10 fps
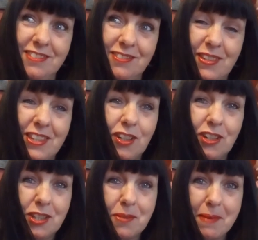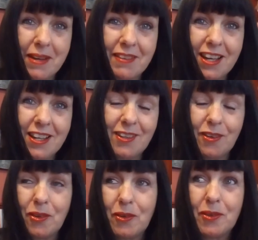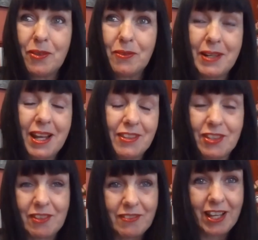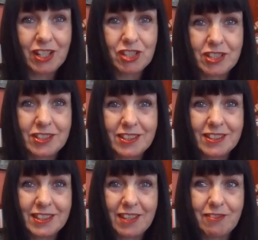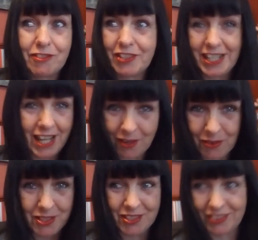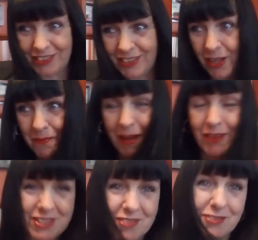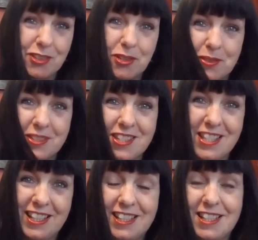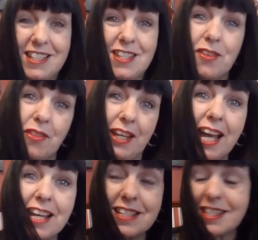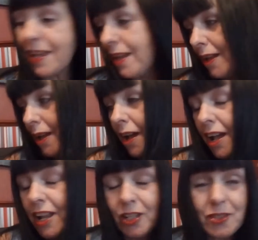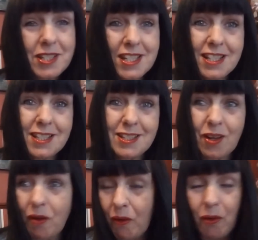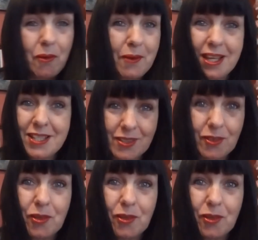when they look in the mirror or whatever, the reflection, they freak out and they go backwards and forwards thinking it's another cat. Lucy's always